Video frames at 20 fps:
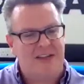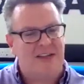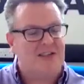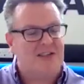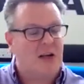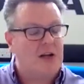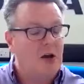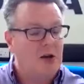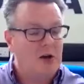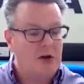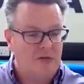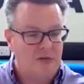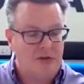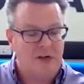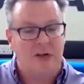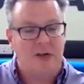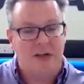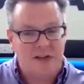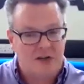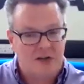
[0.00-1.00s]
there's a lot
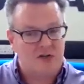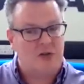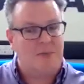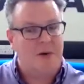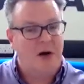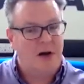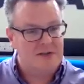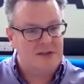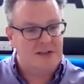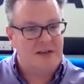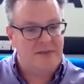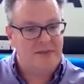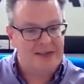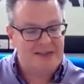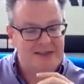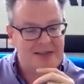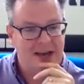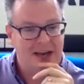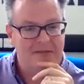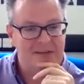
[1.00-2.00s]
of digital marketing
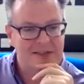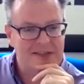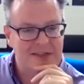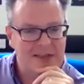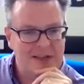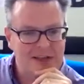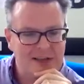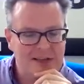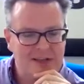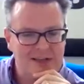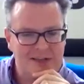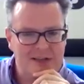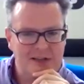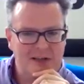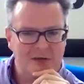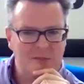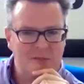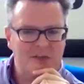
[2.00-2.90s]
events there, isn't there?